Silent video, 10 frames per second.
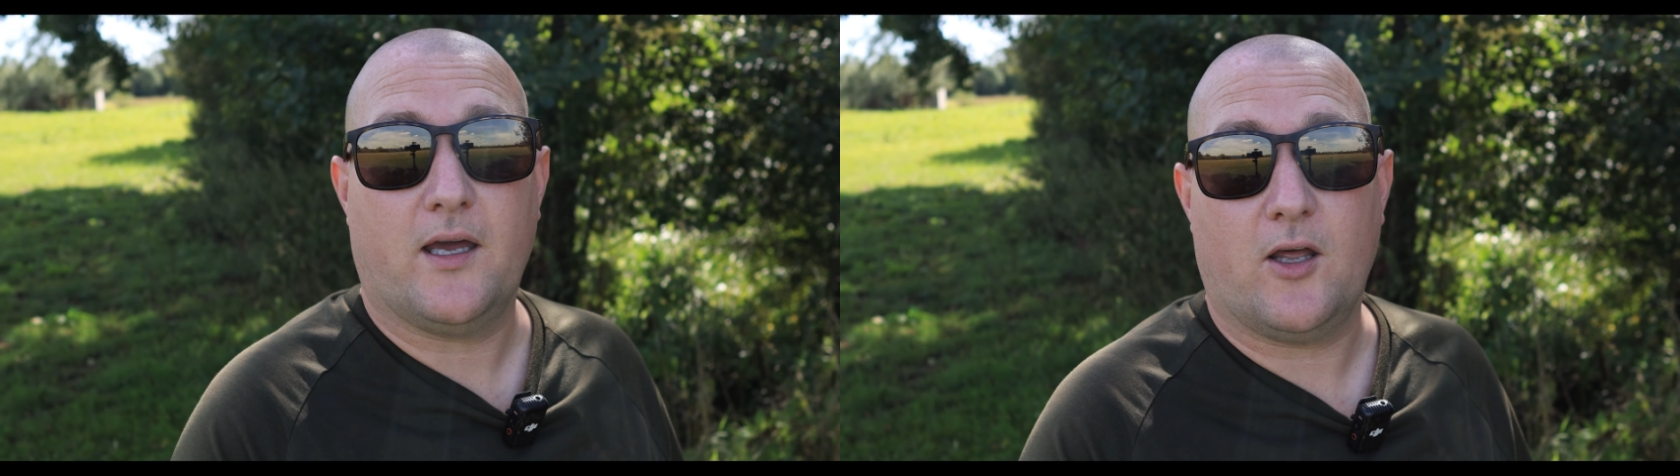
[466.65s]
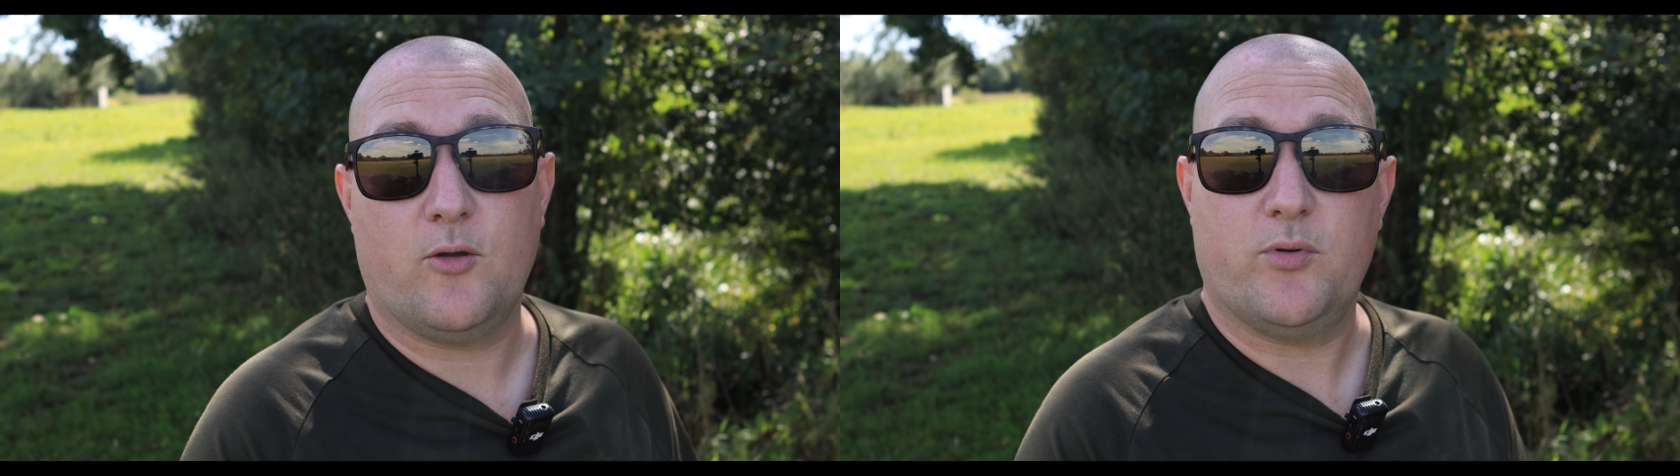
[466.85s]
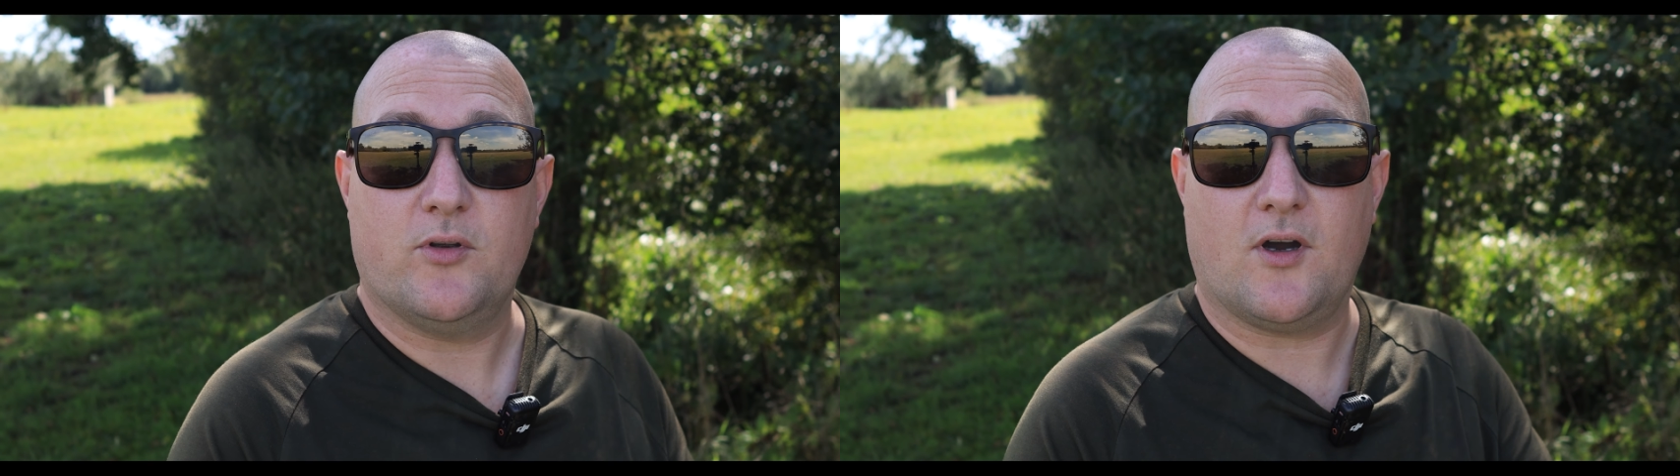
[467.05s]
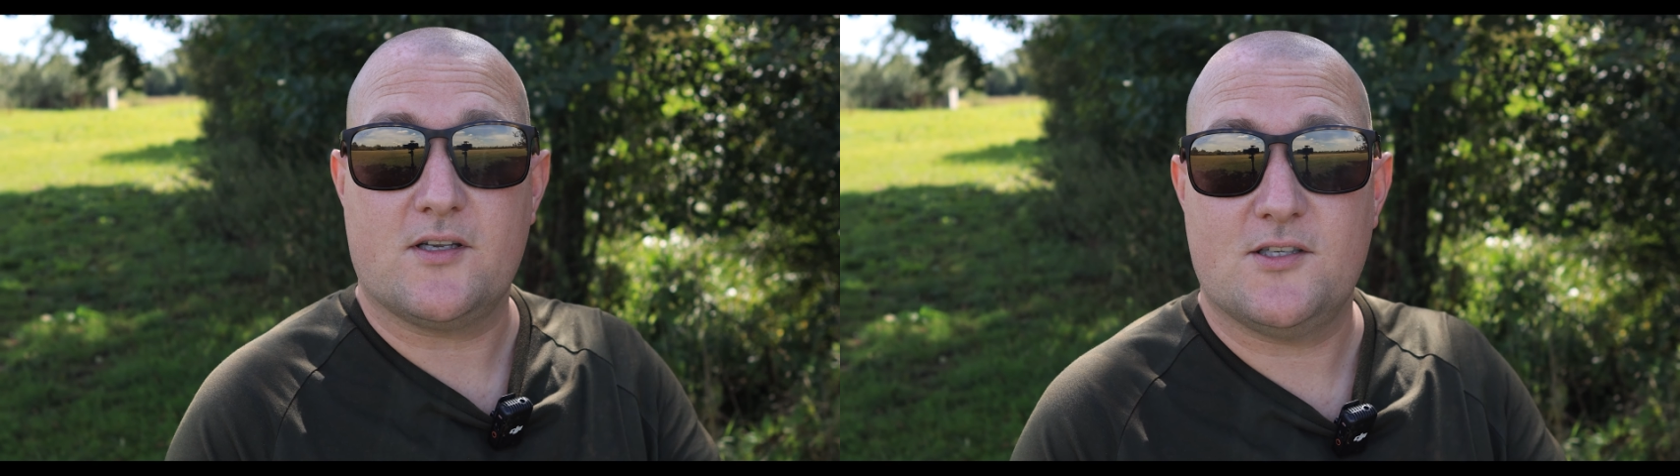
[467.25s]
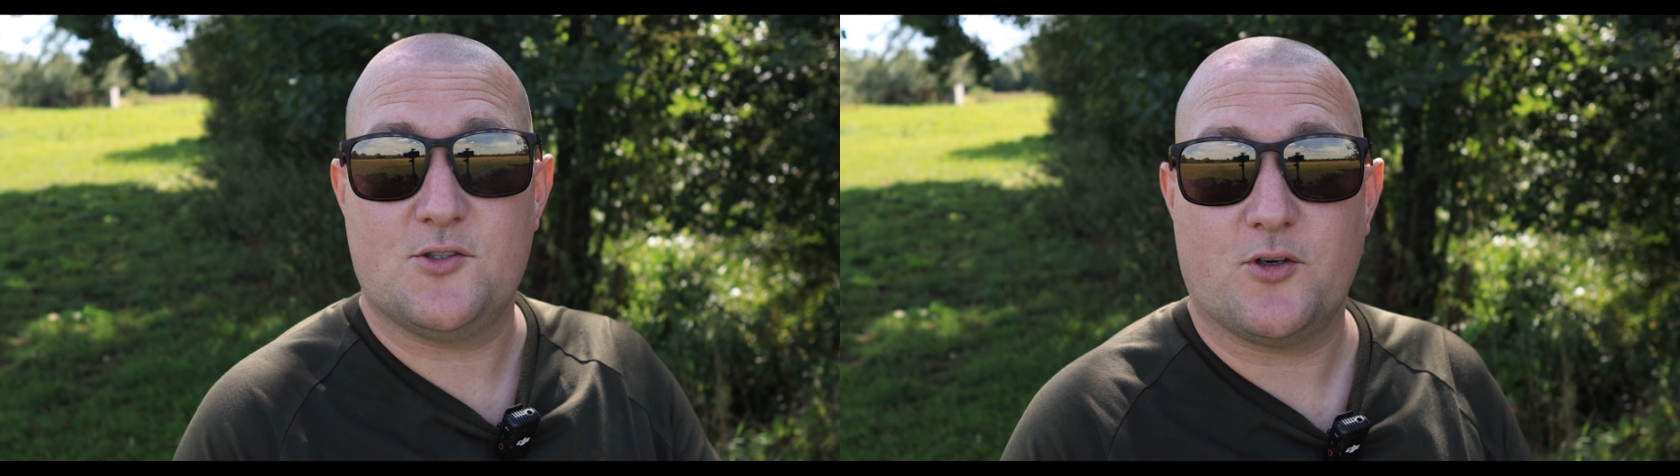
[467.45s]
And I hope you
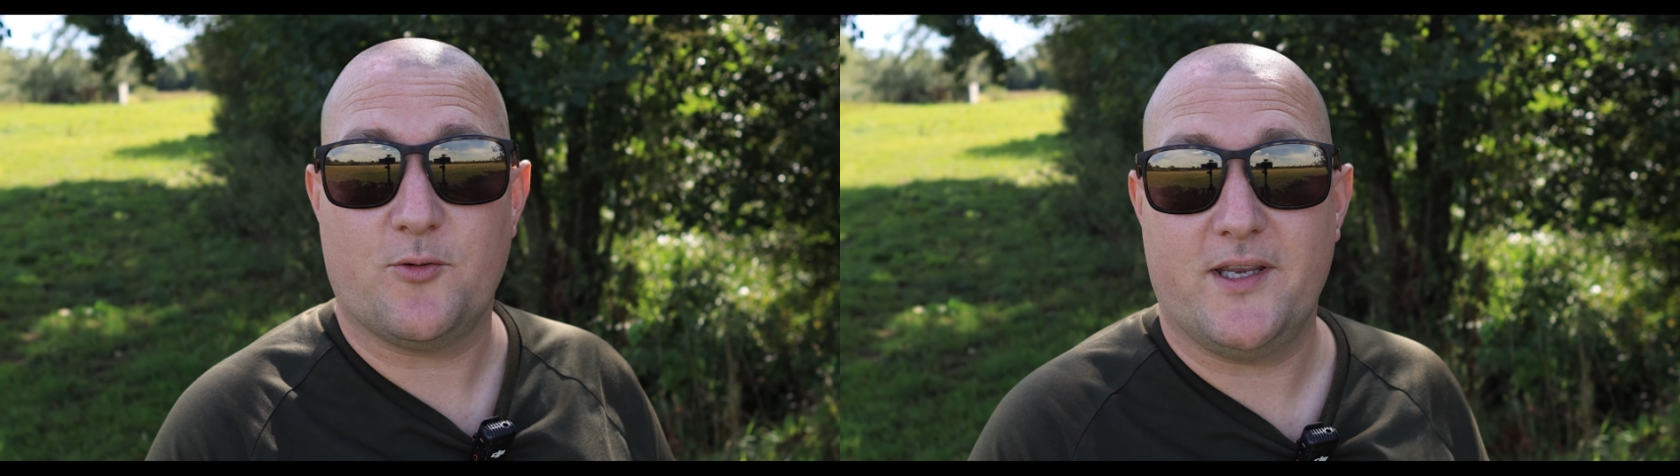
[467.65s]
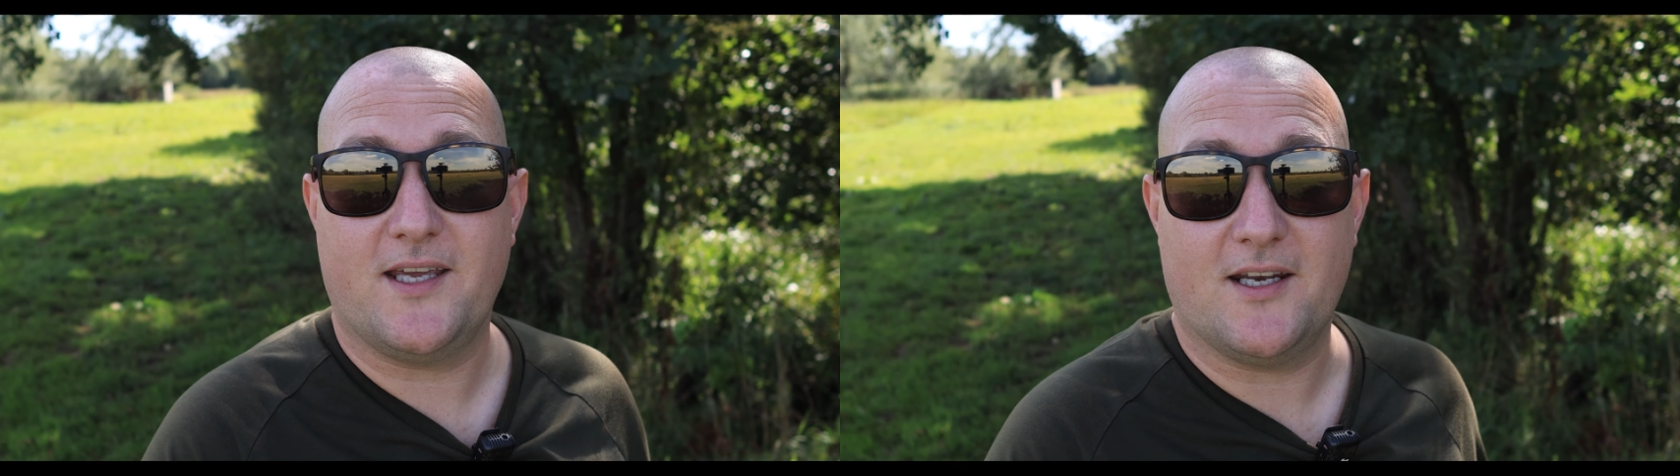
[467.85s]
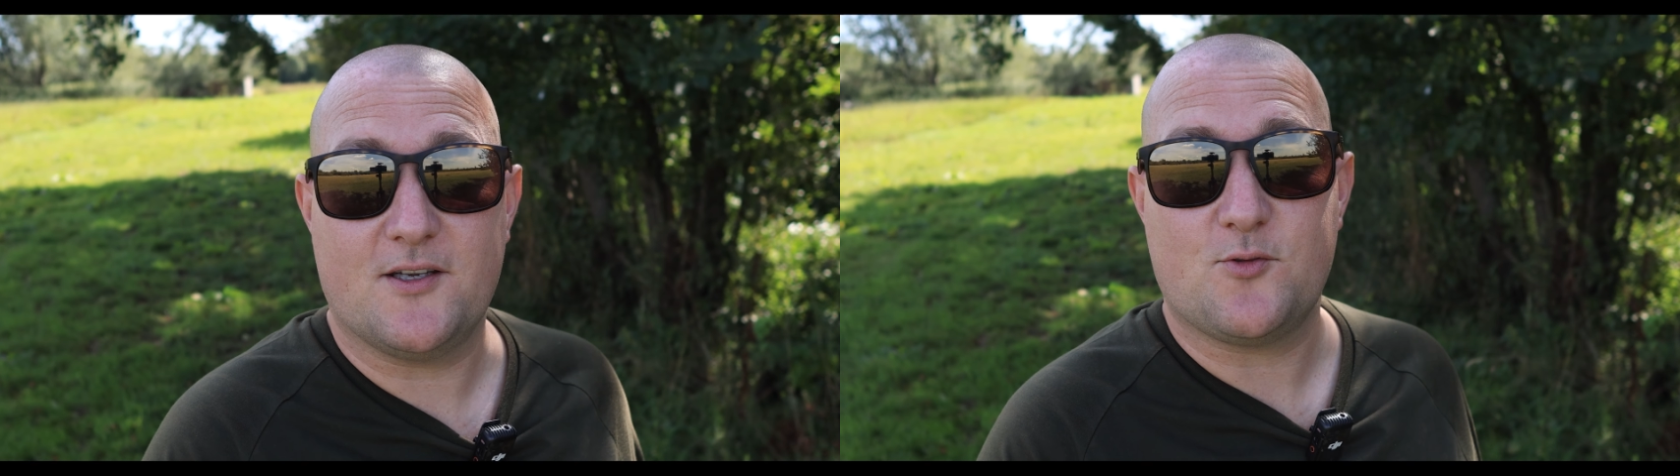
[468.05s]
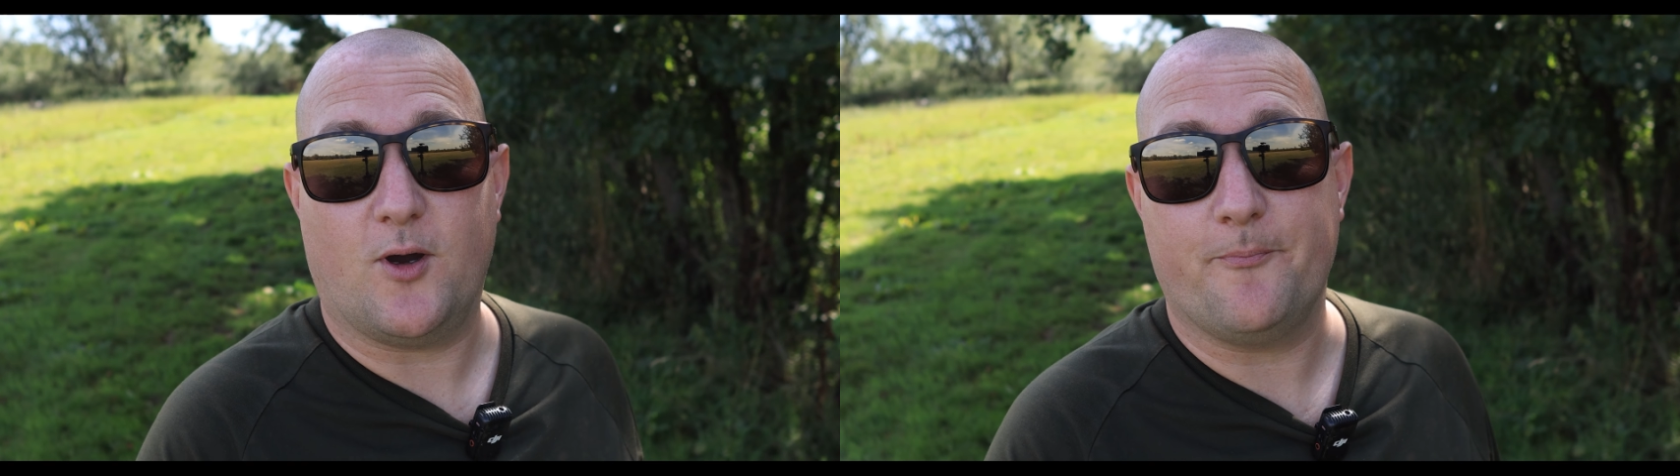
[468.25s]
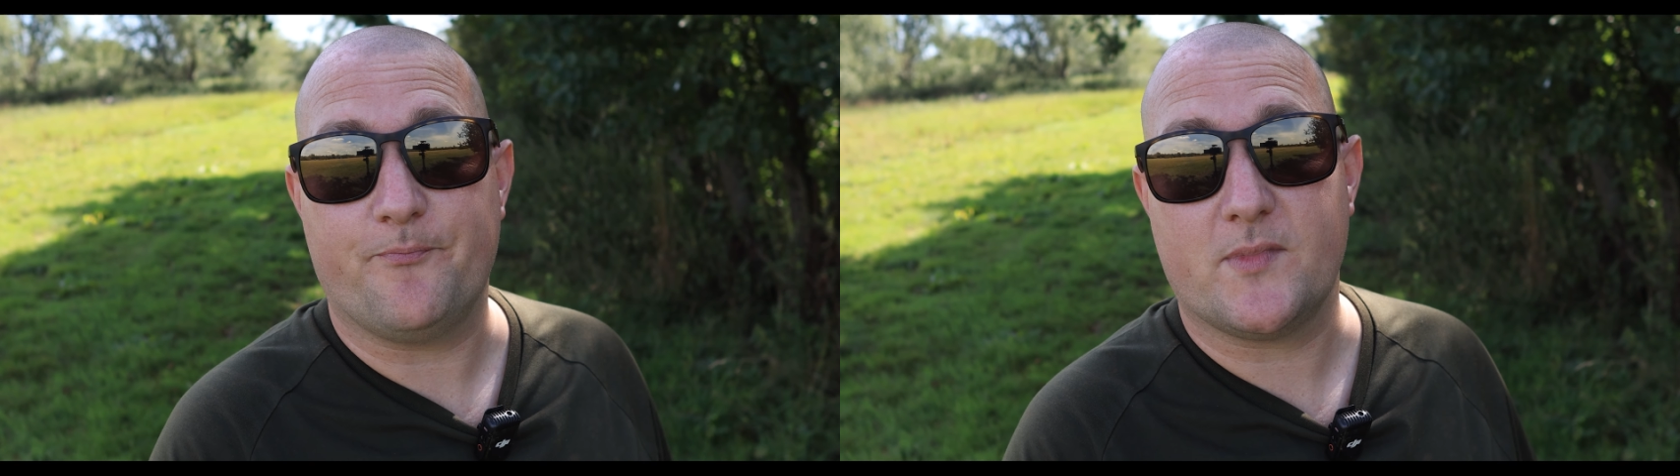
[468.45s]
guys enjoy the weekend as well.